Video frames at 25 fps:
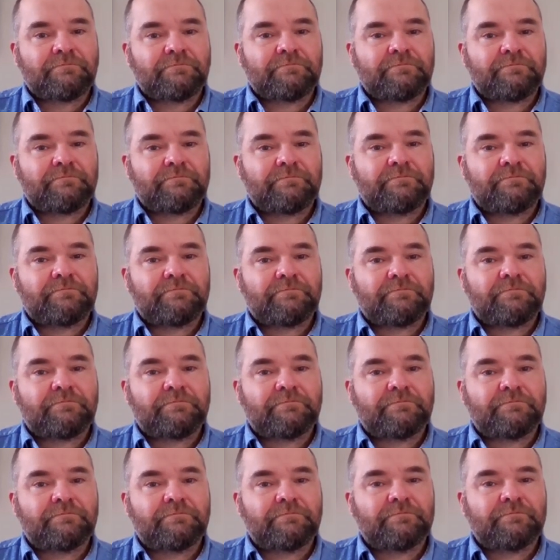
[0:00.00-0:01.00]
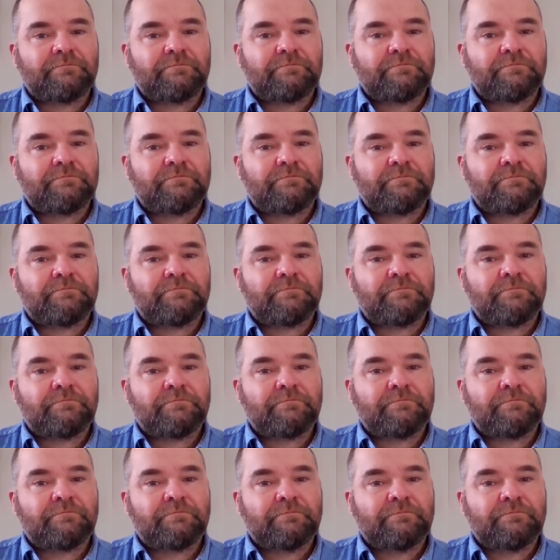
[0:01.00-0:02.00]

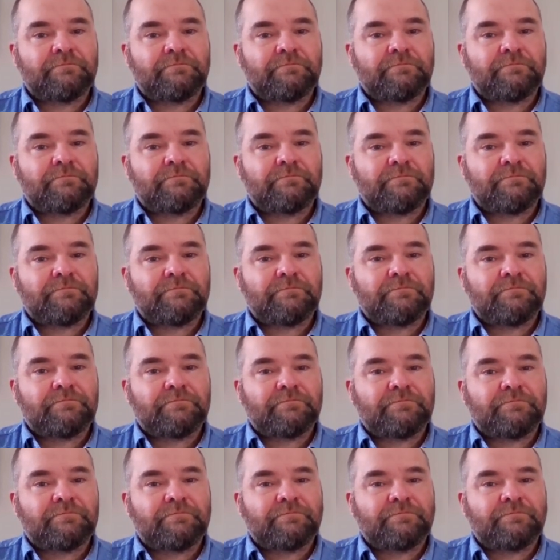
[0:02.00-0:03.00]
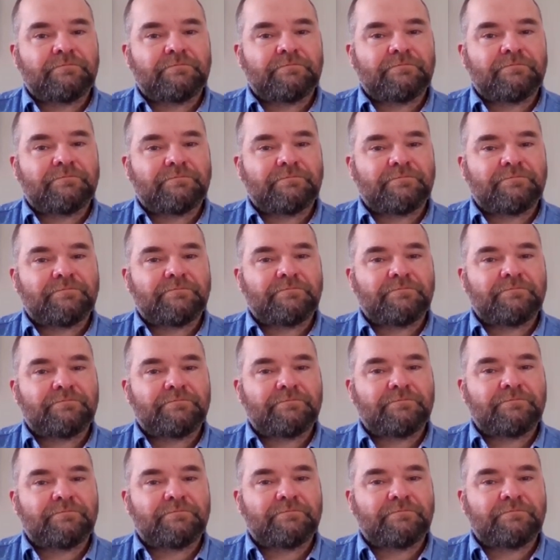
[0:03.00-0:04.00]

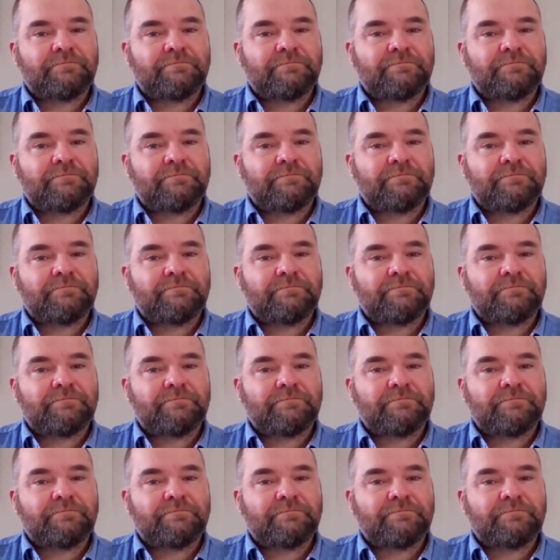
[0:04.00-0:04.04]
This person isn't speaking.